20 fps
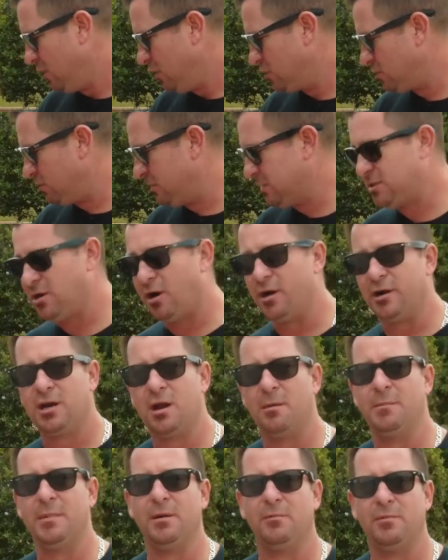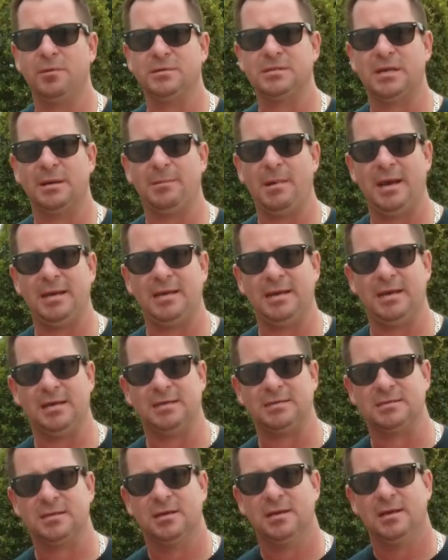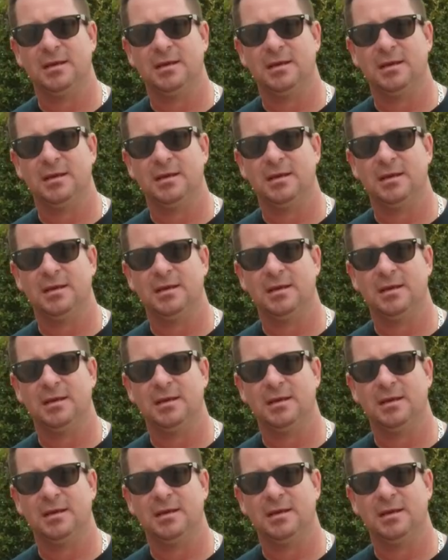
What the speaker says: So we started coming up with some ideas.